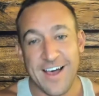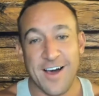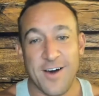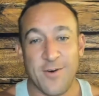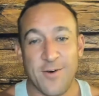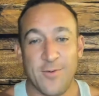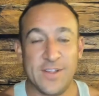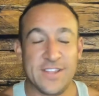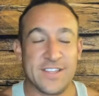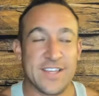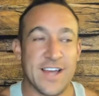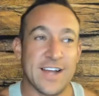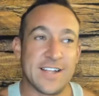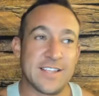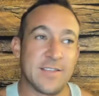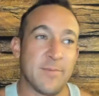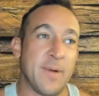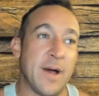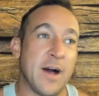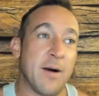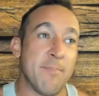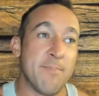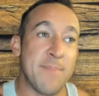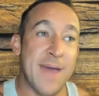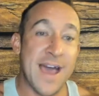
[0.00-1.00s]
We talked
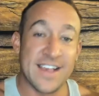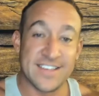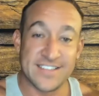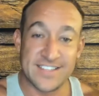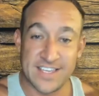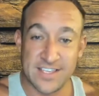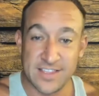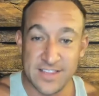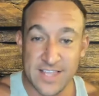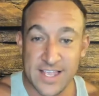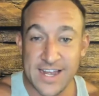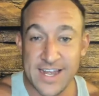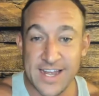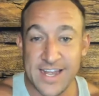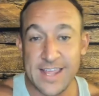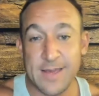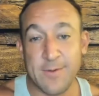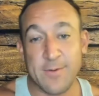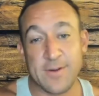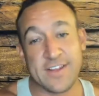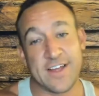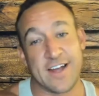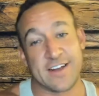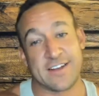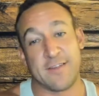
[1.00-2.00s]
about masculinity. We
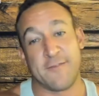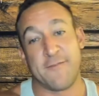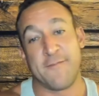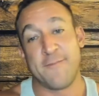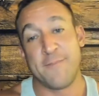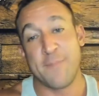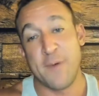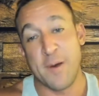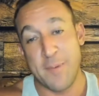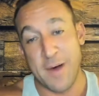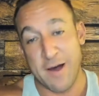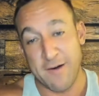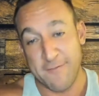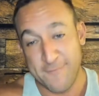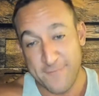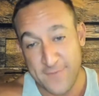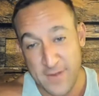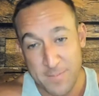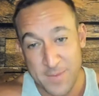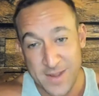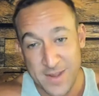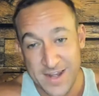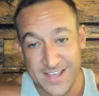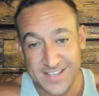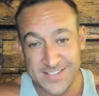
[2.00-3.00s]
talked about
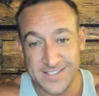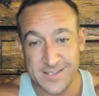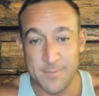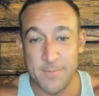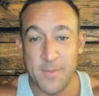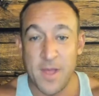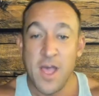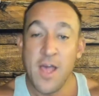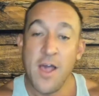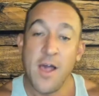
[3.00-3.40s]
feminism.